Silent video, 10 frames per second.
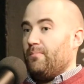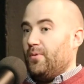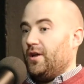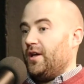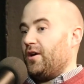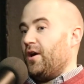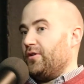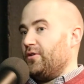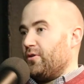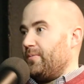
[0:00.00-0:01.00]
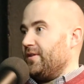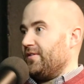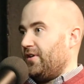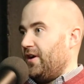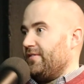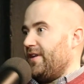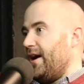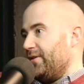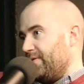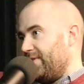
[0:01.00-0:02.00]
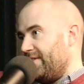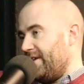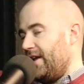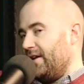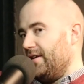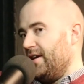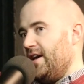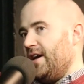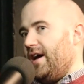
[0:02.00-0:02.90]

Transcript: bullying other European sides out of their talent. Mm.